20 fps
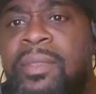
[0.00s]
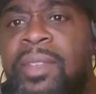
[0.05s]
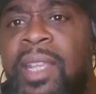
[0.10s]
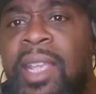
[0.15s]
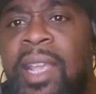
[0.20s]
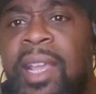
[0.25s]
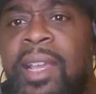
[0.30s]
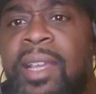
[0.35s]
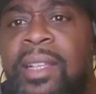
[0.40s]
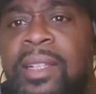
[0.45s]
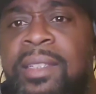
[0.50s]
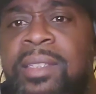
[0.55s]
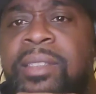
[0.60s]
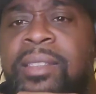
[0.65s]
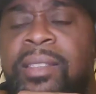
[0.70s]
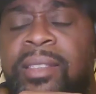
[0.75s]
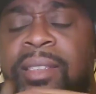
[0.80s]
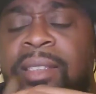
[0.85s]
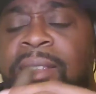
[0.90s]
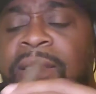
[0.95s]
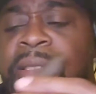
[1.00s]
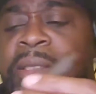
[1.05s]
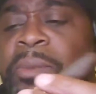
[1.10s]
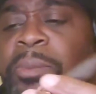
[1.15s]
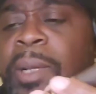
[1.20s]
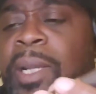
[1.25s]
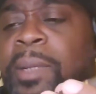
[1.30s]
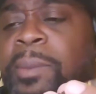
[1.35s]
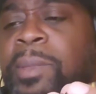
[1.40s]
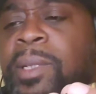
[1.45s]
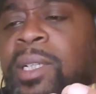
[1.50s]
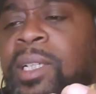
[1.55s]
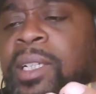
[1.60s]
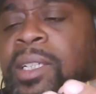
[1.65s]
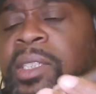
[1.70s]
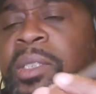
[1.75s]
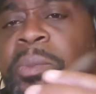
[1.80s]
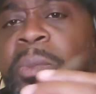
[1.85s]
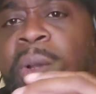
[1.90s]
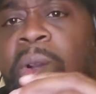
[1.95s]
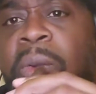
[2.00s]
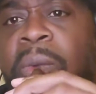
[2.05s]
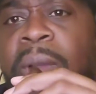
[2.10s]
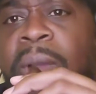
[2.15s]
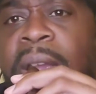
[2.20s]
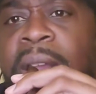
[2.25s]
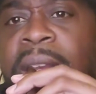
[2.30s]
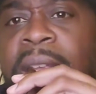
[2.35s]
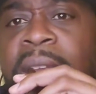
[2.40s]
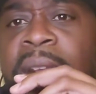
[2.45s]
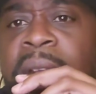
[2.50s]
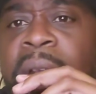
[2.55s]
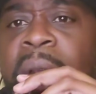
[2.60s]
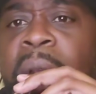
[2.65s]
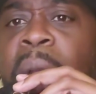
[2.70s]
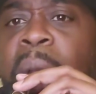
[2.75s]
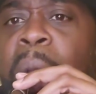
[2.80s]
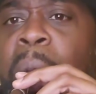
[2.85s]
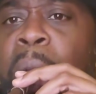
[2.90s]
Yeah, this is, this is about to be a good smoke right here.